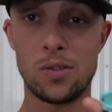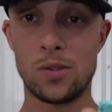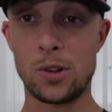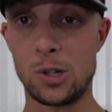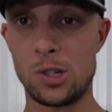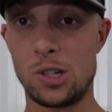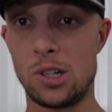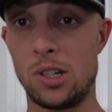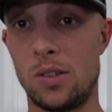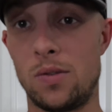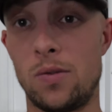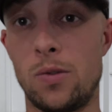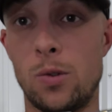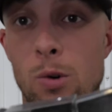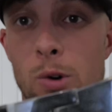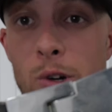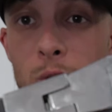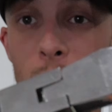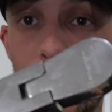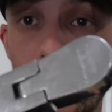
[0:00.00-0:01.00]
version
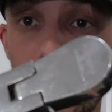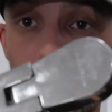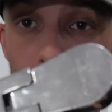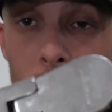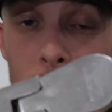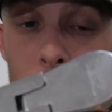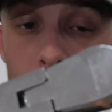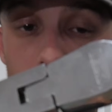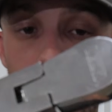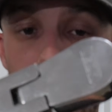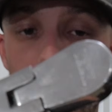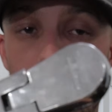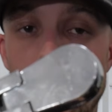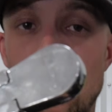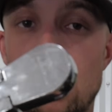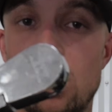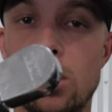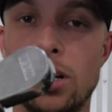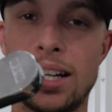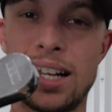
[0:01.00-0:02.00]
for your twin beam
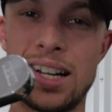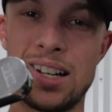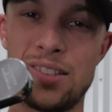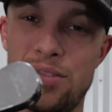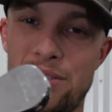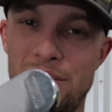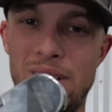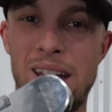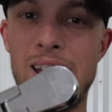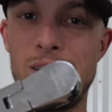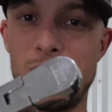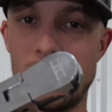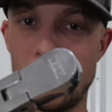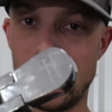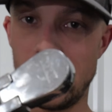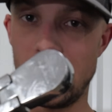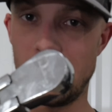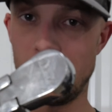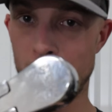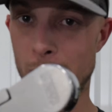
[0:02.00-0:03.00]
or kind of fatter
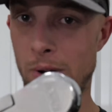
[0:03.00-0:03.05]
end